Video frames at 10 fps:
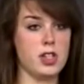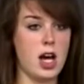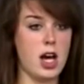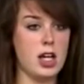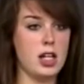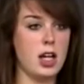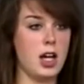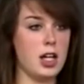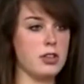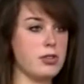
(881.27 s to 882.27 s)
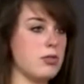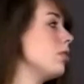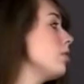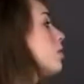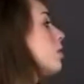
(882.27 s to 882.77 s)
side, at the
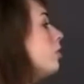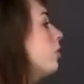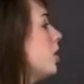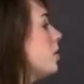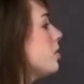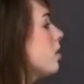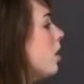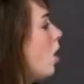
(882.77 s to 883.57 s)
soil surface,